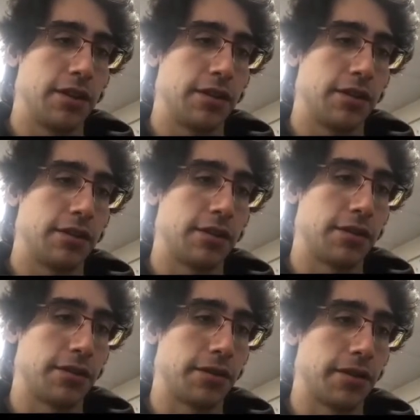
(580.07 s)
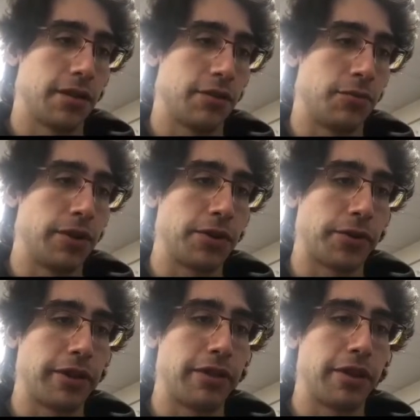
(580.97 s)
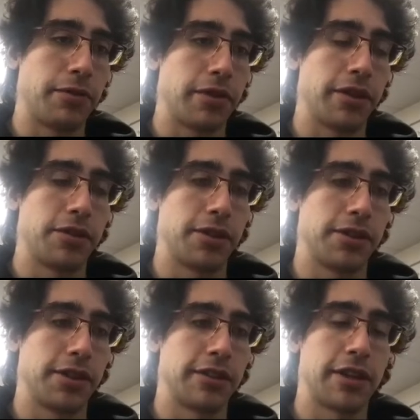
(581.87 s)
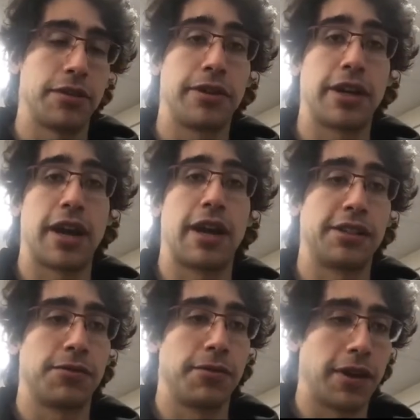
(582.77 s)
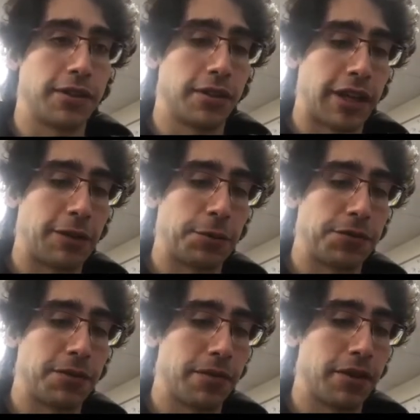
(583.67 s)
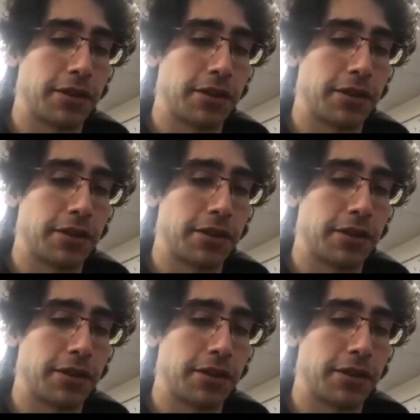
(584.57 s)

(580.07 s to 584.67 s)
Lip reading: So one great thing with Idris is that you can ask what is the type of something.